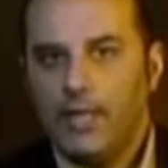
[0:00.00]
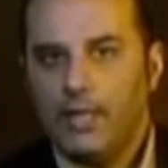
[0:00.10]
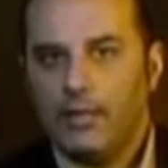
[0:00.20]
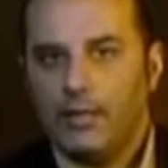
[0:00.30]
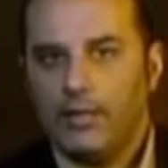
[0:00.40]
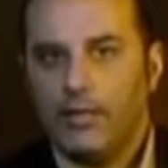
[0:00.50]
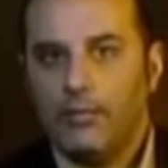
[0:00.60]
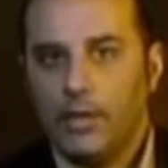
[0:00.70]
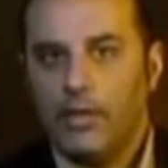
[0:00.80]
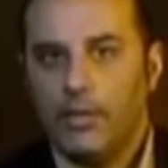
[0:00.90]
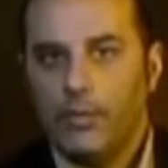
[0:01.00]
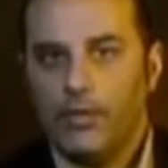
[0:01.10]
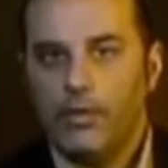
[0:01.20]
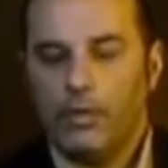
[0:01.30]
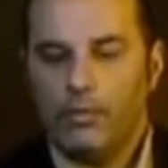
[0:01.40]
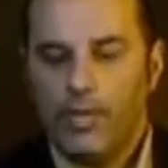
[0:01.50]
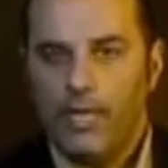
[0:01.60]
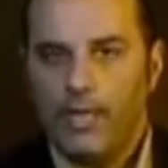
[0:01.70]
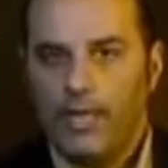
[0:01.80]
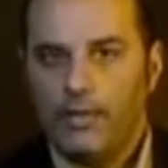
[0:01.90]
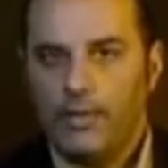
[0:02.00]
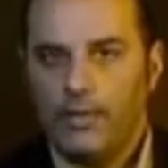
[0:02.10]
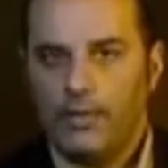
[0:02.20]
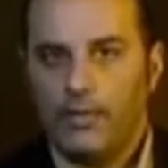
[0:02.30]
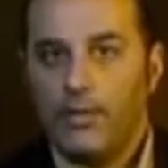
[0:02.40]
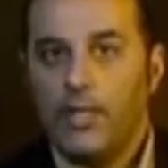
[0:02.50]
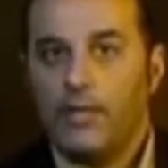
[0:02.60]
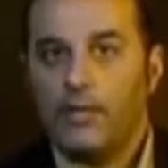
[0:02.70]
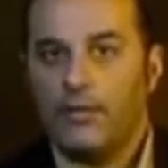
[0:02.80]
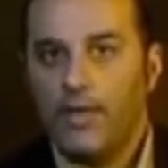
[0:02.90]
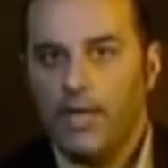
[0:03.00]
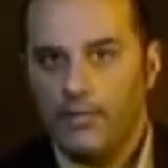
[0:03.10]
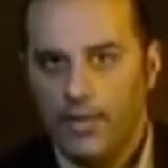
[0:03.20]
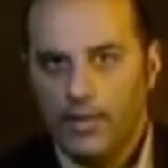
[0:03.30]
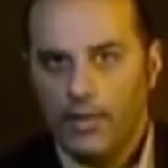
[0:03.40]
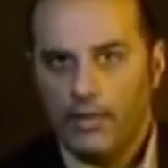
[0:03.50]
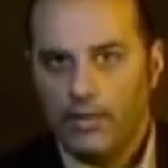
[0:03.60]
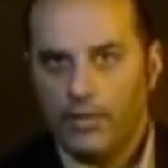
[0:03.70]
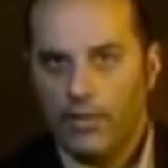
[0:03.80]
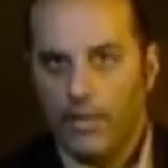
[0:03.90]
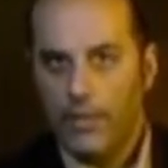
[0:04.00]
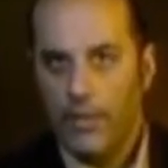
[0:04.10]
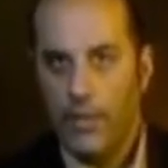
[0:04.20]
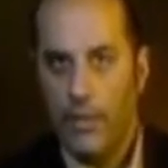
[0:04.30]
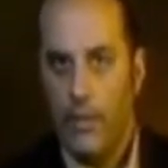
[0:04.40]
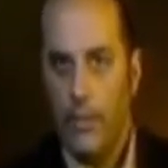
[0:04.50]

Isles because it was known by the ancestors that they had survived such travesties.